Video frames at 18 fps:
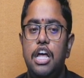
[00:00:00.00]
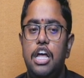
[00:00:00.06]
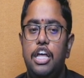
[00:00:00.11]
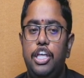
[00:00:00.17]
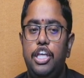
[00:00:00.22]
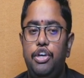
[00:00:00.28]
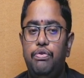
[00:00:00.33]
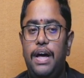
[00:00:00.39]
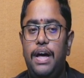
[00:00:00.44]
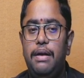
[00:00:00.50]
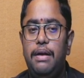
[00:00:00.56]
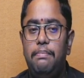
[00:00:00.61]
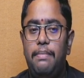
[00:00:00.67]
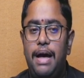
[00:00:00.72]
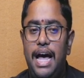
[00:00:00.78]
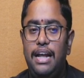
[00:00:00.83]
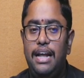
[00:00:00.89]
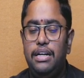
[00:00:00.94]
your
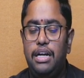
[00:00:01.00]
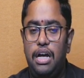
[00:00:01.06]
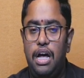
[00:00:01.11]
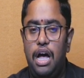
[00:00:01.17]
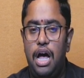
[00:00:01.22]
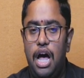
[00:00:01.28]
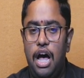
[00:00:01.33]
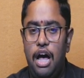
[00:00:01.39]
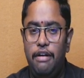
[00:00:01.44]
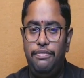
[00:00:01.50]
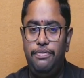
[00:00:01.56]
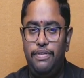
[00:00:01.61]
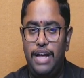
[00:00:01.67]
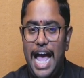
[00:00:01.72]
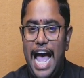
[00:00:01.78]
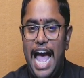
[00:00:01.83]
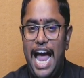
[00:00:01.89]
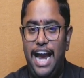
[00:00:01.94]
mark of
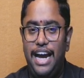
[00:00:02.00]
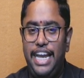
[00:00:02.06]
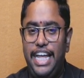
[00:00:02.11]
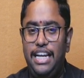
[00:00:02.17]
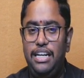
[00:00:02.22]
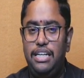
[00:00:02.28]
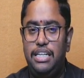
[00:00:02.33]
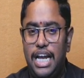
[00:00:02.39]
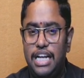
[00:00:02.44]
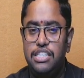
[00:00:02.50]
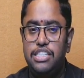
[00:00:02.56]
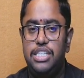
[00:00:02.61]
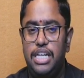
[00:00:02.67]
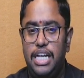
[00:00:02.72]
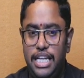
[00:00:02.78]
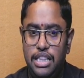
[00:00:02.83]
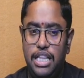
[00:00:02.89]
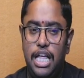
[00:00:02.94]
adding touch
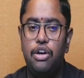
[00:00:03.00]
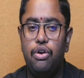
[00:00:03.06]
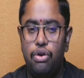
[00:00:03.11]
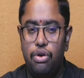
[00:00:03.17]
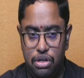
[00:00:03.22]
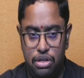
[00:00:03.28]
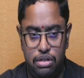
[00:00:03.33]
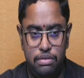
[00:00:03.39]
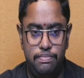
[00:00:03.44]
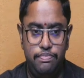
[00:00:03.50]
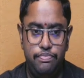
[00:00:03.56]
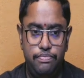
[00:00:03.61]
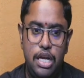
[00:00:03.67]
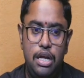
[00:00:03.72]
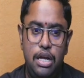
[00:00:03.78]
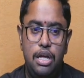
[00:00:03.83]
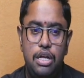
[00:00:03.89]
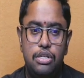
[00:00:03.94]
in the code.
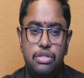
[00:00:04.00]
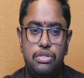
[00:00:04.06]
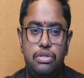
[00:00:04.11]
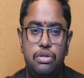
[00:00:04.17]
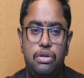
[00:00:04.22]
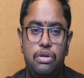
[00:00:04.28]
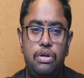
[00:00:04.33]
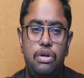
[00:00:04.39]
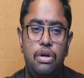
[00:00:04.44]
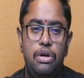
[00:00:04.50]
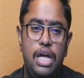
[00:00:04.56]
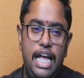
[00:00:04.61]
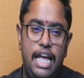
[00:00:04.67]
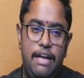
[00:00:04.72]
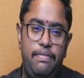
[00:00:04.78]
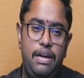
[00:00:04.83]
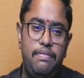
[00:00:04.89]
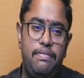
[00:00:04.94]
So
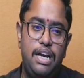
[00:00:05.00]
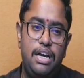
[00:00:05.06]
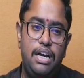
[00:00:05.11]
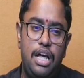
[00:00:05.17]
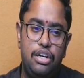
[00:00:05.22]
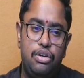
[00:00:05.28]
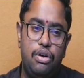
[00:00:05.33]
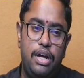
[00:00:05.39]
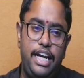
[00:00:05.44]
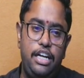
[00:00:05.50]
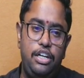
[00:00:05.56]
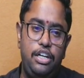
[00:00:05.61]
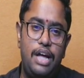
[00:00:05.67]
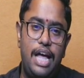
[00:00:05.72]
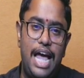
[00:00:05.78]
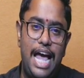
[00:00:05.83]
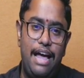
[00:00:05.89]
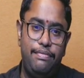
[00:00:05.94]
everyone are going
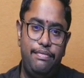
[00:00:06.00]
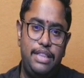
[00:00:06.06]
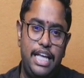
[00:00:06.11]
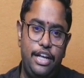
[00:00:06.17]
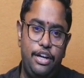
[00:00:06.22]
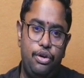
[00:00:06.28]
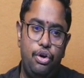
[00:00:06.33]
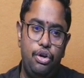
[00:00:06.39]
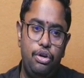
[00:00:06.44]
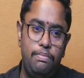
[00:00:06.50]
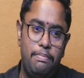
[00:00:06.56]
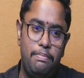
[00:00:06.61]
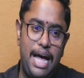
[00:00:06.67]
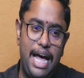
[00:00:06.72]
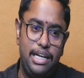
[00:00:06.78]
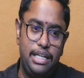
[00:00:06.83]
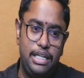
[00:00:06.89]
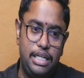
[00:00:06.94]
to have their own
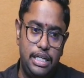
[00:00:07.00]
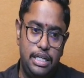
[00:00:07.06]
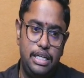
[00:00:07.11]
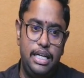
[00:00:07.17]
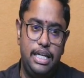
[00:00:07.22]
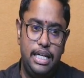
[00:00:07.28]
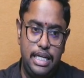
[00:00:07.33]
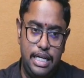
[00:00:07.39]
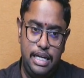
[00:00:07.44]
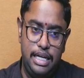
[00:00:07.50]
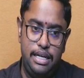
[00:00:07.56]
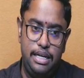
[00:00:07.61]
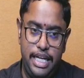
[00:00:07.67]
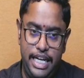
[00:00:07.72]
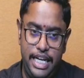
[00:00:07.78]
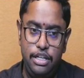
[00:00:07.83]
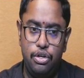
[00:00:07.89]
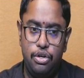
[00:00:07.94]
mark
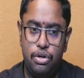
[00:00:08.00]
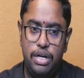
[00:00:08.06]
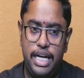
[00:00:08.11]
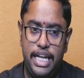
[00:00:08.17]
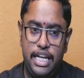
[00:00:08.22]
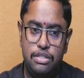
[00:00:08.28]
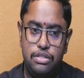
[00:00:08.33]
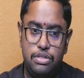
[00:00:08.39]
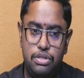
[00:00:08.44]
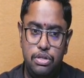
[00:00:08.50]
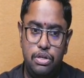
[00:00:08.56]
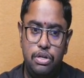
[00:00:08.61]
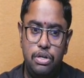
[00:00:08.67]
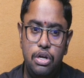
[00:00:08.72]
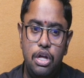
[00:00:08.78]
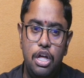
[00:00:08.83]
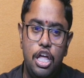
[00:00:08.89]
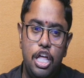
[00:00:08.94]
in coding.
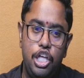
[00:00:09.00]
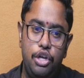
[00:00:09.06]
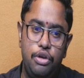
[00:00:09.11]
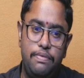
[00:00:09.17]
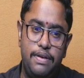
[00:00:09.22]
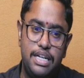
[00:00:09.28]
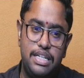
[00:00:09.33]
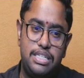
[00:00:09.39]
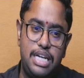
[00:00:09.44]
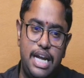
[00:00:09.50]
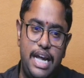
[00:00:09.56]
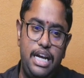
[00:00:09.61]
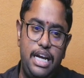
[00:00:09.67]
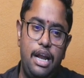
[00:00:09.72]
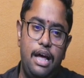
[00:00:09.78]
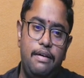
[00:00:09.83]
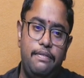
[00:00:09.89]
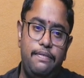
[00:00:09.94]
So your
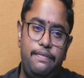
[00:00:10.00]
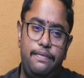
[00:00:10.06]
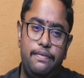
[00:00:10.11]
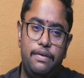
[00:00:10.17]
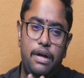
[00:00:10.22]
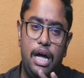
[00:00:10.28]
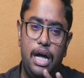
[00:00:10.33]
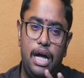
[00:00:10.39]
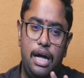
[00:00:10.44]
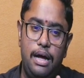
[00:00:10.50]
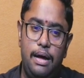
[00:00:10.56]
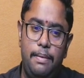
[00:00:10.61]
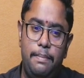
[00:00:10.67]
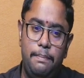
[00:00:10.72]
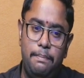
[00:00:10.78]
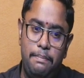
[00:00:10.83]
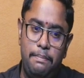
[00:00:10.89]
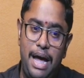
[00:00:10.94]
style
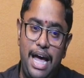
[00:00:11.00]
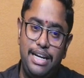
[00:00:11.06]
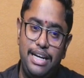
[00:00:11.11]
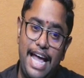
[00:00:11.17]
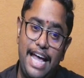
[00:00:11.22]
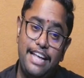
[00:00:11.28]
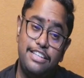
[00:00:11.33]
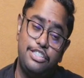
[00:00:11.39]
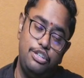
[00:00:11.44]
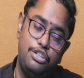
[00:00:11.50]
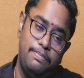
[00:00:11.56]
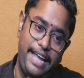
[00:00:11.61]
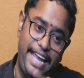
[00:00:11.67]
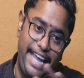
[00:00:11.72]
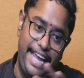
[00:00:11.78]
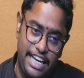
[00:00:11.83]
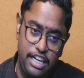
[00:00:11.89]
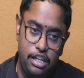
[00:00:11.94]
of mark has to
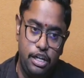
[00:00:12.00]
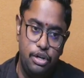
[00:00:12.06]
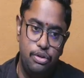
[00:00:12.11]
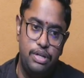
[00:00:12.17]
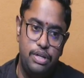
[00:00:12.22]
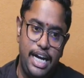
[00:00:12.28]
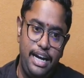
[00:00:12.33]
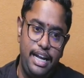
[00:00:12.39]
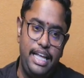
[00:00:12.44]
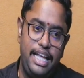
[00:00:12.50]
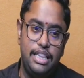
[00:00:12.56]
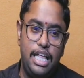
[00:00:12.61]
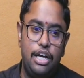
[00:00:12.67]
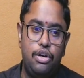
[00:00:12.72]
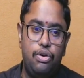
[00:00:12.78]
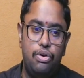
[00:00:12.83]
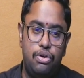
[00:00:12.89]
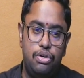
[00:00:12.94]
be included in
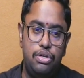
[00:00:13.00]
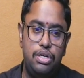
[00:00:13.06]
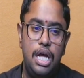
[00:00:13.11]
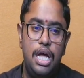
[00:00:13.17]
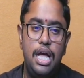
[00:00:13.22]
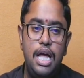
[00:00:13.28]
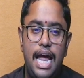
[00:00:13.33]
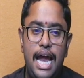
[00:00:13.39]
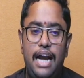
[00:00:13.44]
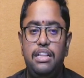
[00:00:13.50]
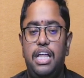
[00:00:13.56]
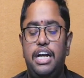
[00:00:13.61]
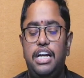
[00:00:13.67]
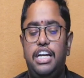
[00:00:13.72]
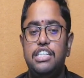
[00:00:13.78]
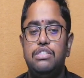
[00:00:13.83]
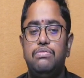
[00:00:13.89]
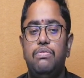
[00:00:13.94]
the code, and
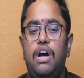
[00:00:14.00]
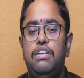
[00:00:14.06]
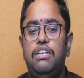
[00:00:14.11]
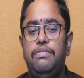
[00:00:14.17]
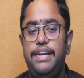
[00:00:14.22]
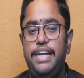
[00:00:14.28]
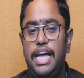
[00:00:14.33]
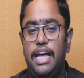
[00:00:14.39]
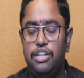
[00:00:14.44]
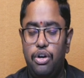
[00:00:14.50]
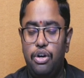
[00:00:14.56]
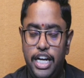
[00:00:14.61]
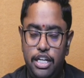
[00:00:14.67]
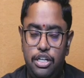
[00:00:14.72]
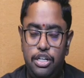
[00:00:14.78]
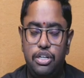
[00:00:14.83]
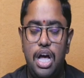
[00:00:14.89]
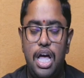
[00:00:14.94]
that is what we are
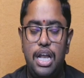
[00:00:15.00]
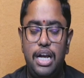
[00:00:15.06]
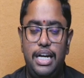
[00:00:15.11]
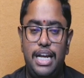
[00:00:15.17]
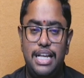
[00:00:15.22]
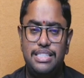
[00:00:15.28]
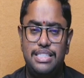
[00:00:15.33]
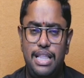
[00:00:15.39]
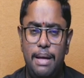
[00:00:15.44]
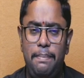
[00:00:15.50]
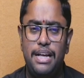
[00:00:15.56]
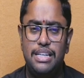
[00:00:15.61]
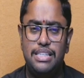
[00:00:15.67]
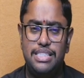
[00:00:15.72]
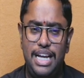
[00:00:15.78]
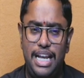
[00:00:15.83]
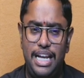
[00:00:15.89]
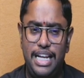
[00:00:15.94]
going to call it as the
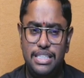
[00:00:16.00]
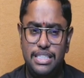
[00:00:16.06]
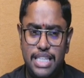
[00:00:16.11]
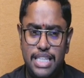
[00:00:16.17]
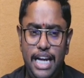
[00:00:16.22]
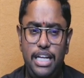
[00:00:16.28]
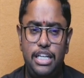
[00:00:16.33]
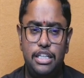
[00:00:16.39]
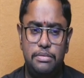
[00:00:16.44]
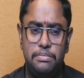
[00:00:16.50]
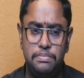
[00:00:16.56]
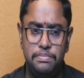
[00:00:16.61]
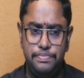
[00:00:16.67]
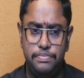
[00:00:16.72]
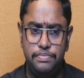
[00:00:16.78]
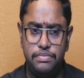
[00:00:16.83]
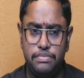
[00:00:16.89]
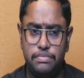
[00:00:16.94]
personal insight.
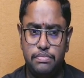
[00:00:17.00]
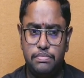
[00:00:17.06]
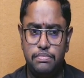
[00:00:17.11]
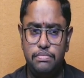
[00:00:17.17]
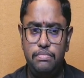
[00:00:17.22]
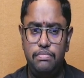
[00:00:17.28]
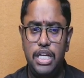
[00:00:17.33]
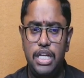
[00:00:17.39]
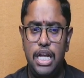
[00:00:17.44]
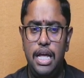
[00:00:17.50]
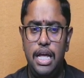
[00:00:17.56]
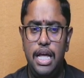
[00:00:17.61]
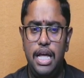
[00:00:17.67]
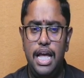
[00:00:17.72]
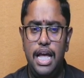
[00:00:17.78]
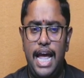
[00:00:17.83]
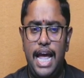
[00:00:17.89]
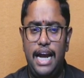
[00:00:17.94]

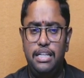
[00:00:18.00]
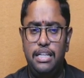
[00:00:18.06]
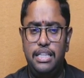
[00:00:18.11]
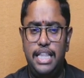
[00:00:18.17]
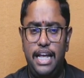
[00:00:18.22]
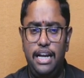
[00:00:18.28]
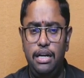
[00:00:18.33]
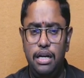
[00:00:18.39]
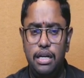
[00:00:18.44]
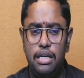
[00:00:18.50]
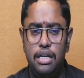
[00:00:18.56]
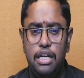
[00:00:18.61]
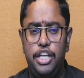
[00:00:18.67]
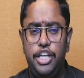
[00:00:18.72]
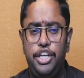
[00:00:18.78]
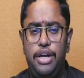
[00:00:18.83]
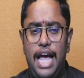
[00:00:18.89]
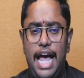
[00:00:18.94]
And then
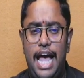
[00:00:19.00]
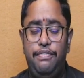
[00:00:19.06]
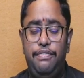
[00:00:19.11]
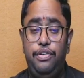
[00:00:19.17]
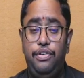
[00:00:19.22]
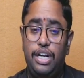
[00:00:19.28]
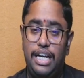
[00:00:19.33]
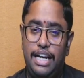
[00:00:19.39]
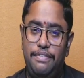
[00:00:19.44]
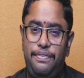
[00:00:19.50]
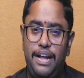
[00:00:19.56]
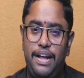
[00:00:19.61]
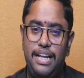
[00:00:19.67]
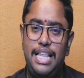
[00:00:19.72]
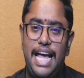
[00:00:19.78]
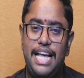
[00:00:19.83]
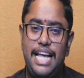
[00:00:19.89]
you have to refer the